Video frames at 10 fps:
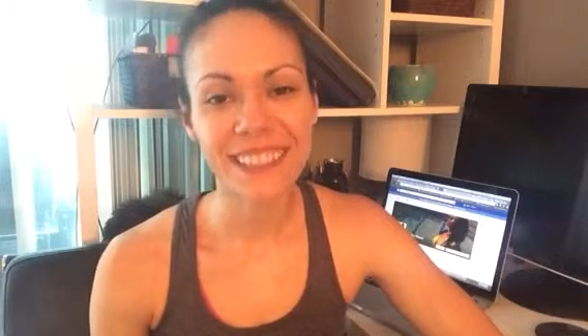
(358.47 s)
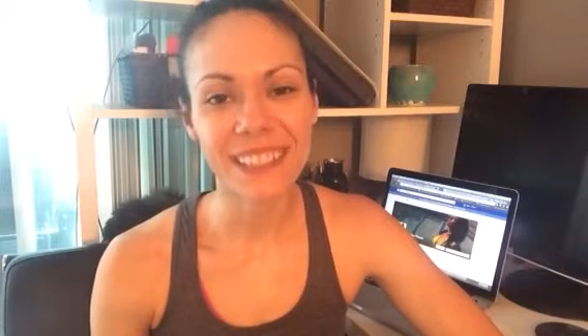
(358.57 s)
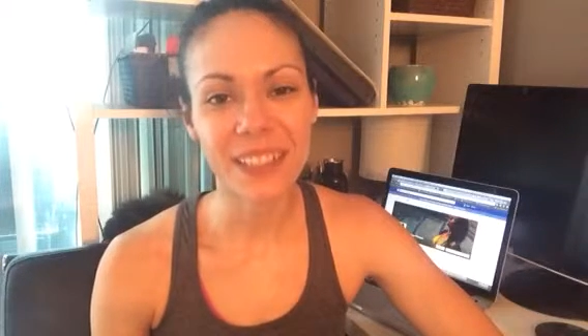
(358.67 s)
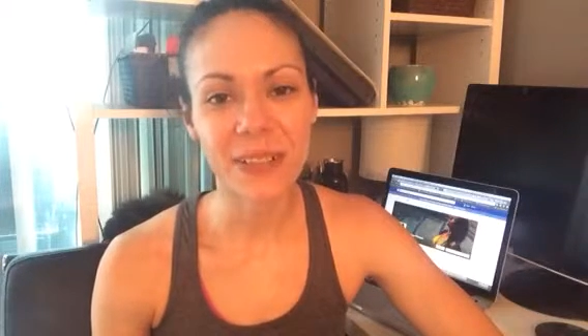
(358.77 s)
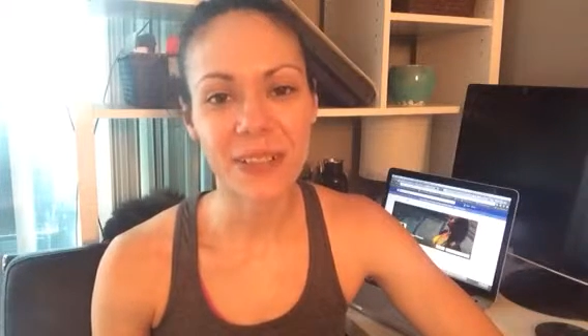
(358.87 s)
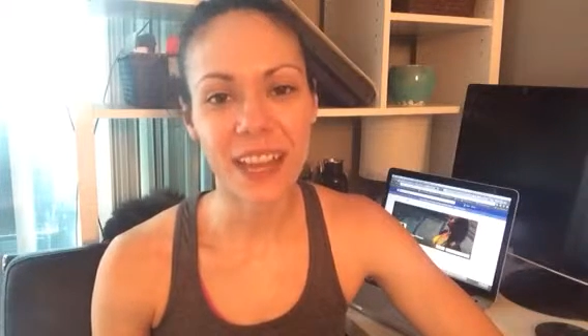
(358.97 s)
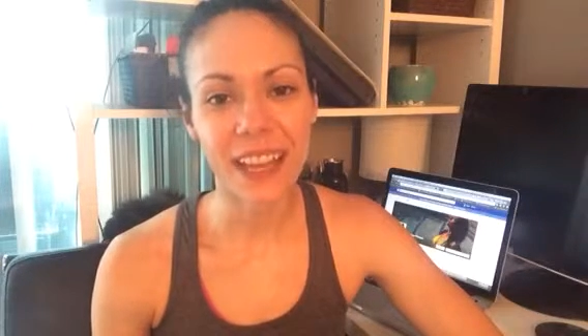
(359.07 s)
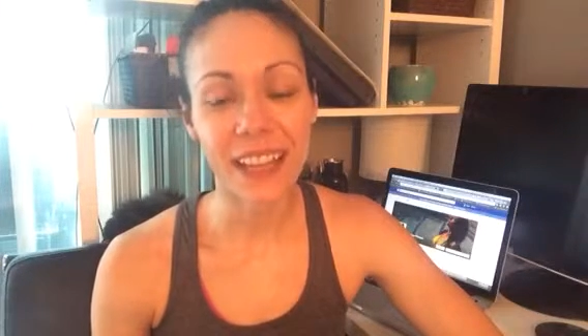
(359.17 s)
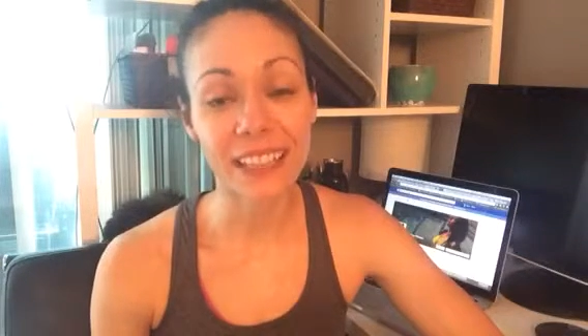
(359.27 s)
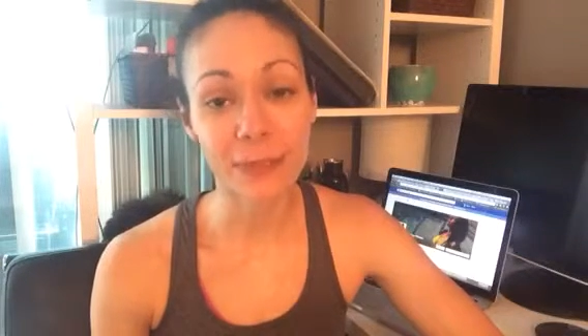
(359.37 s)
So
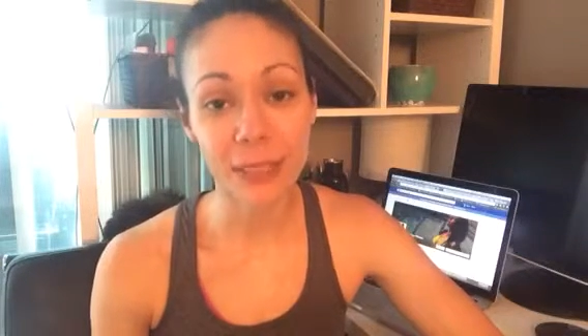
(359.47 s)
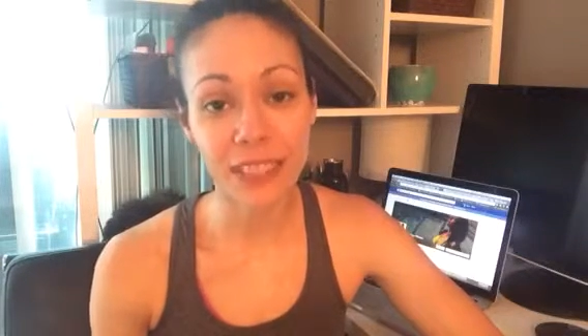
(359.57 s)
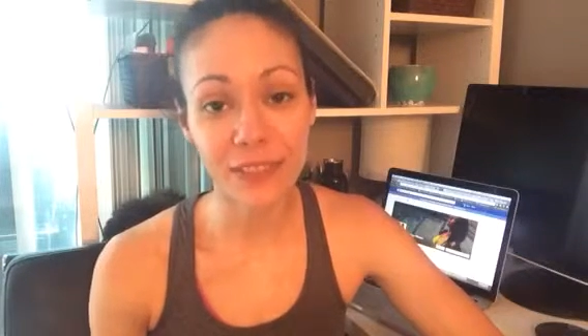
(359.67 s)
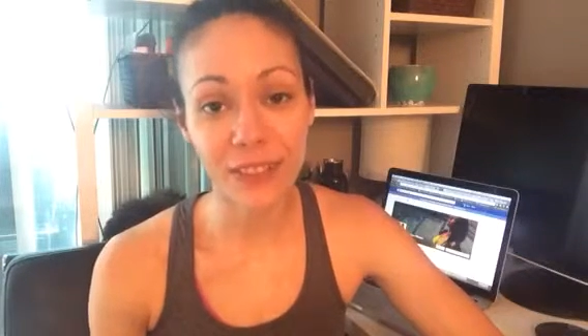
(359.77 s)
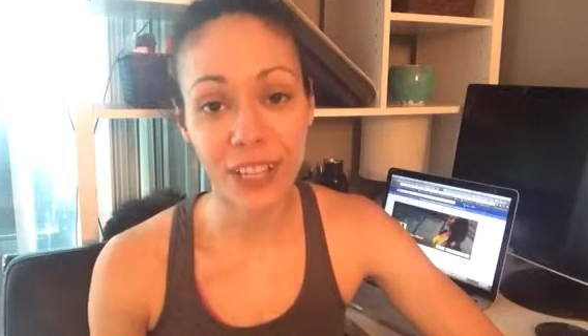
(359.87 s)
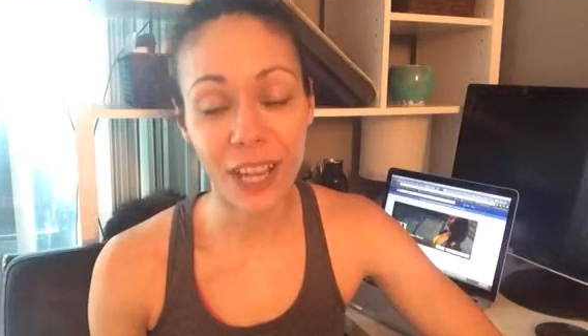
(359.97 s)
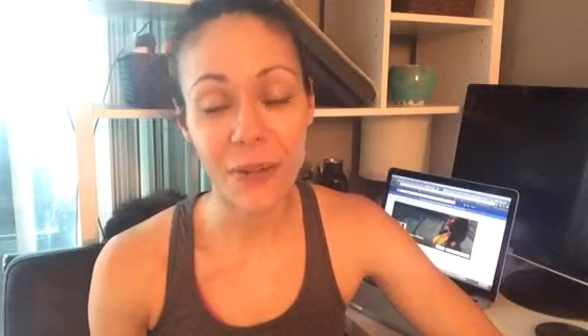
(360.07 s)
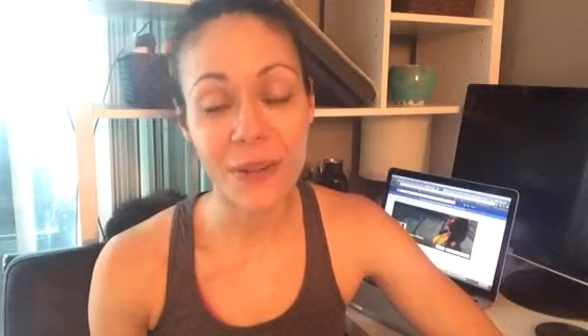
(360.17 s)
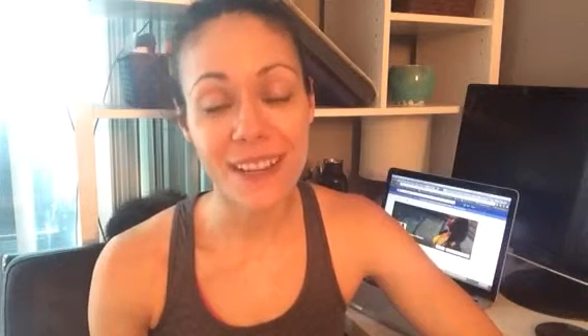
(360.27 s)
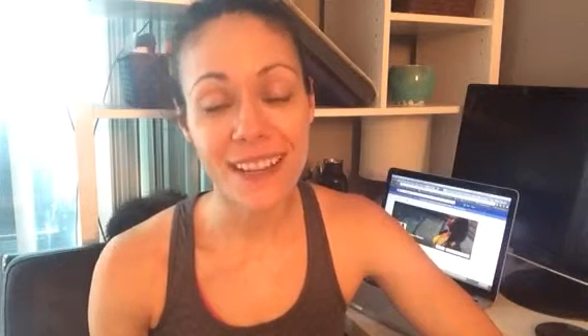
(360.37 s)
that, that's me for
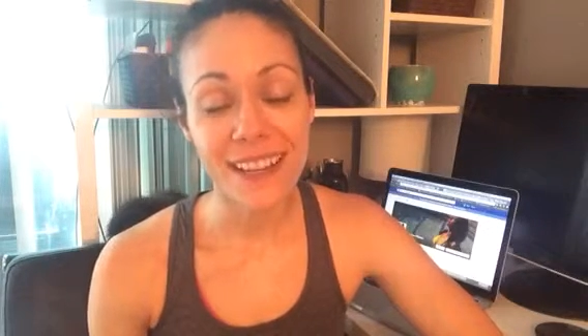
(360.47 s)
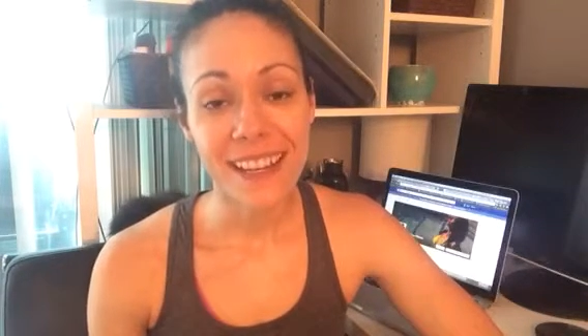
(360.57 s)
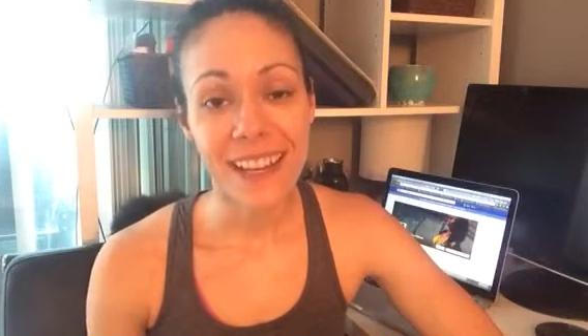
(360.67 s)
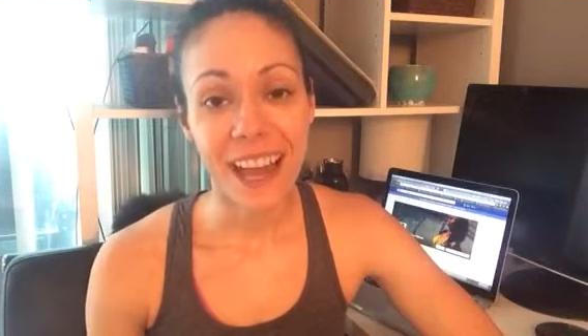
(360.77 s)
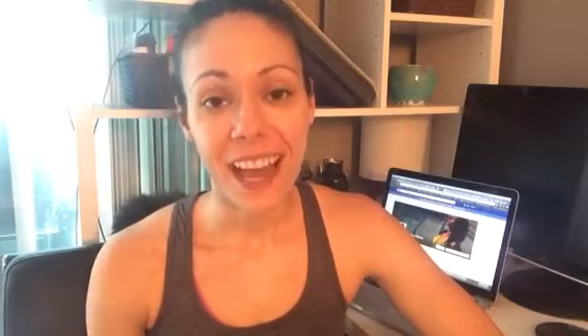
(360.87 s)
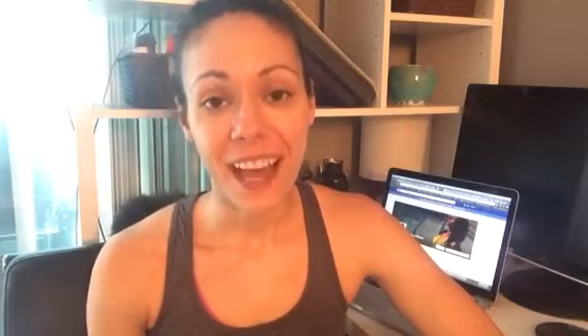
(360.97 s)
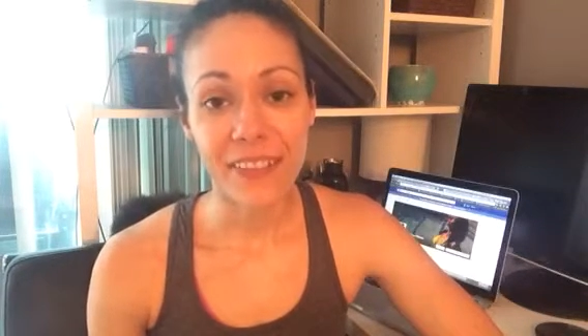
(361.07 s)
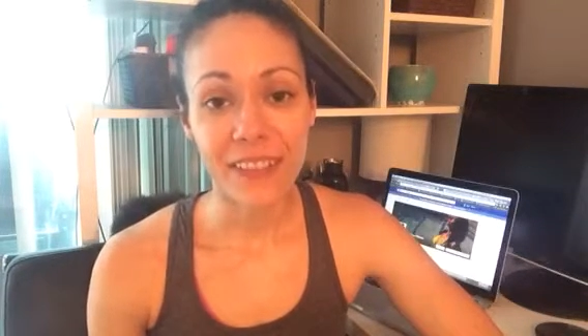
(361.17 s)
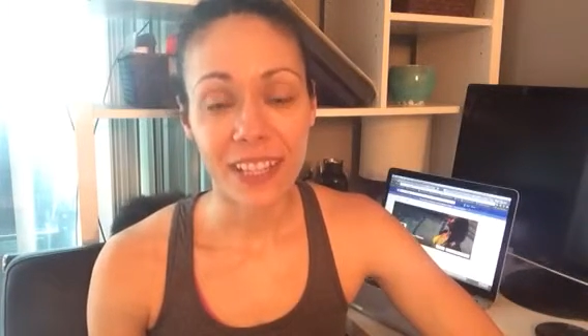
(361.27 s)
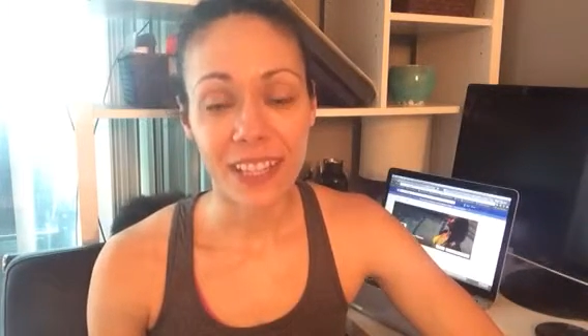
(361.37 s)
now.
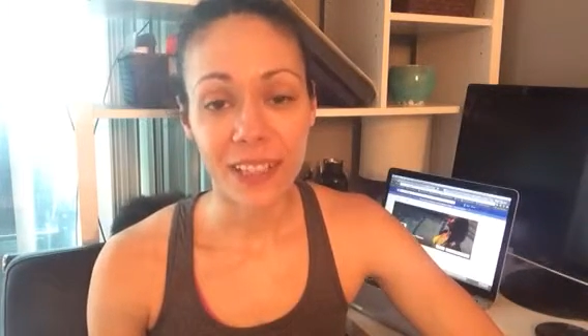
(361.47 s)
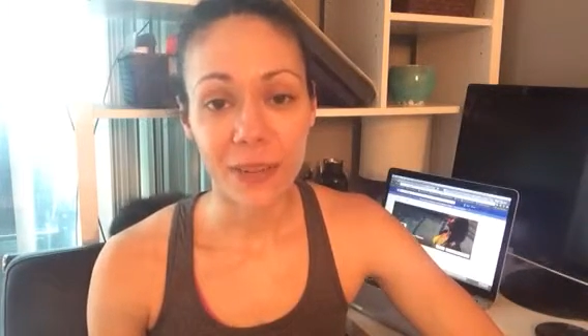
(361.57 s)
Have a